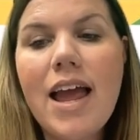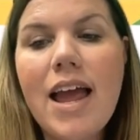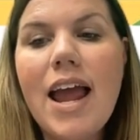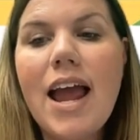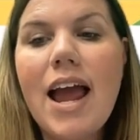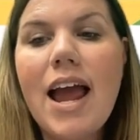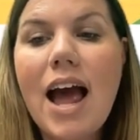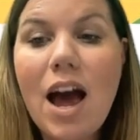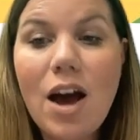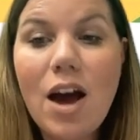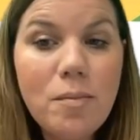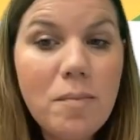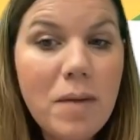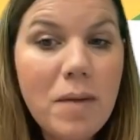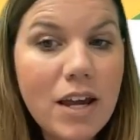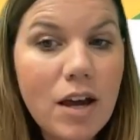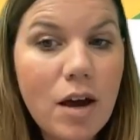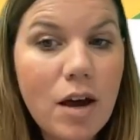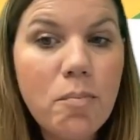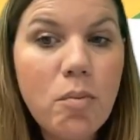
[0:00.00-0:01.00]
how to
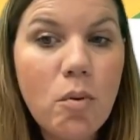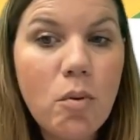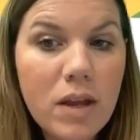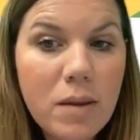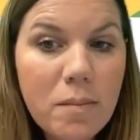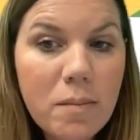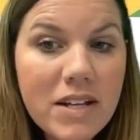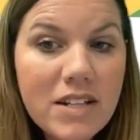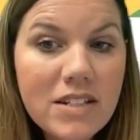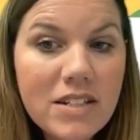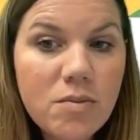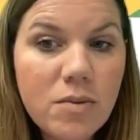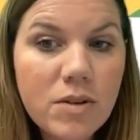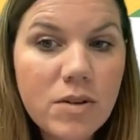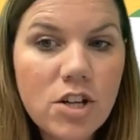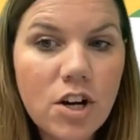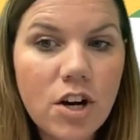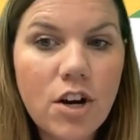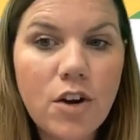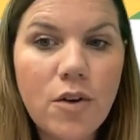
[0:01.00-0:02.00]
make appointments,
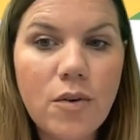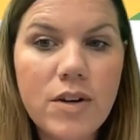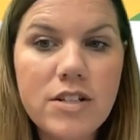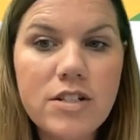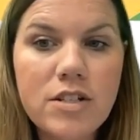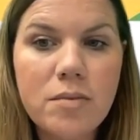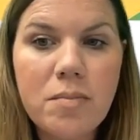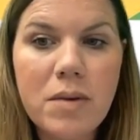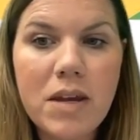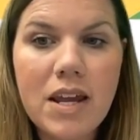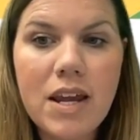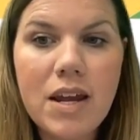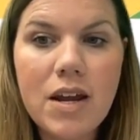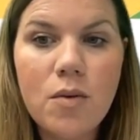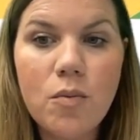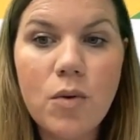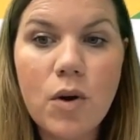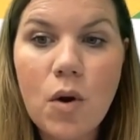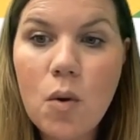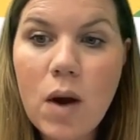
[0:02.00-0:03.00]
which are going to be
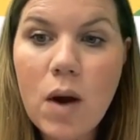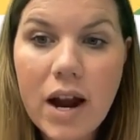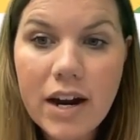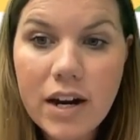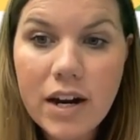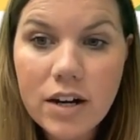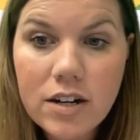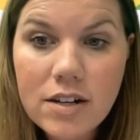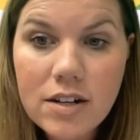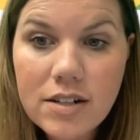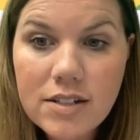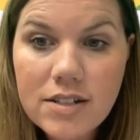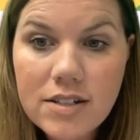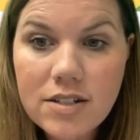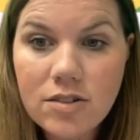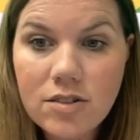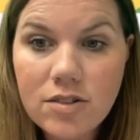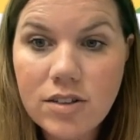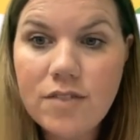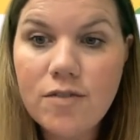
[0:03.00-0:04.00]
required
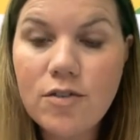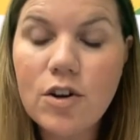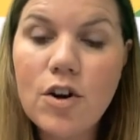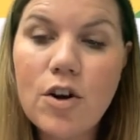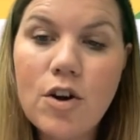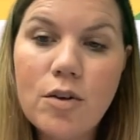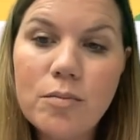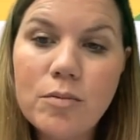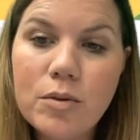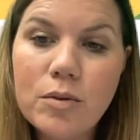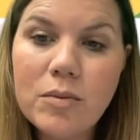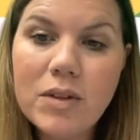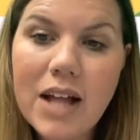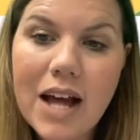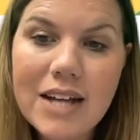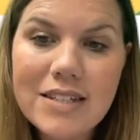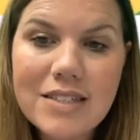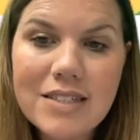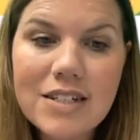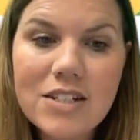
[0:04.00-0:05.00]
to leave your homeroom
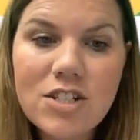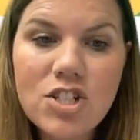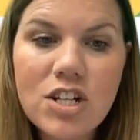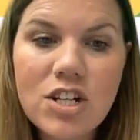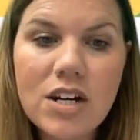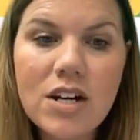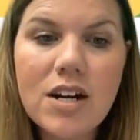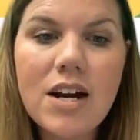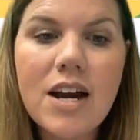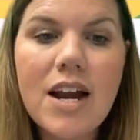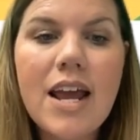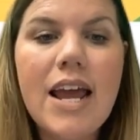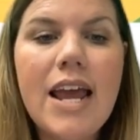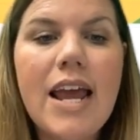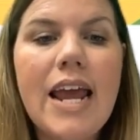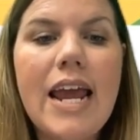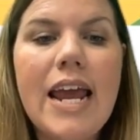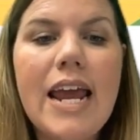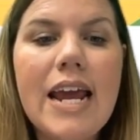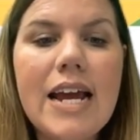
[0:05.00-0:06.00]
class this year,
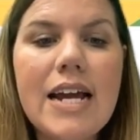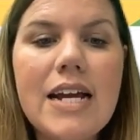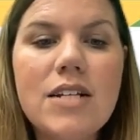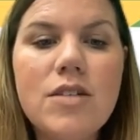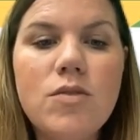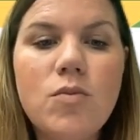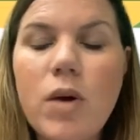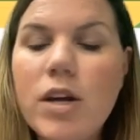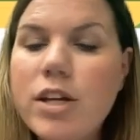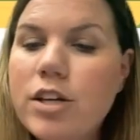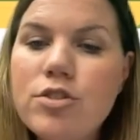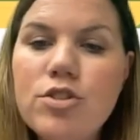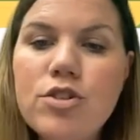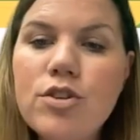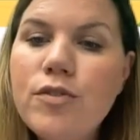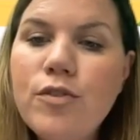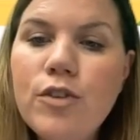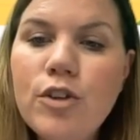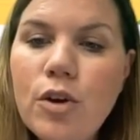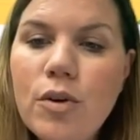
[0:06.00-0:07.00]
and what you do
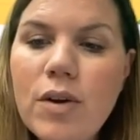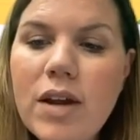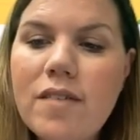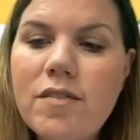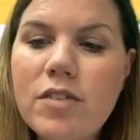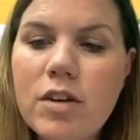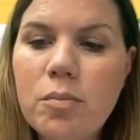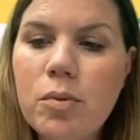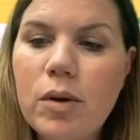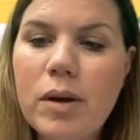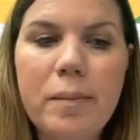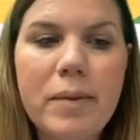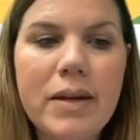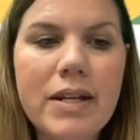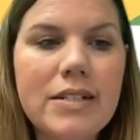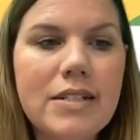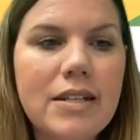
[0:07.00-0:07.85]
if you don't have an appointment.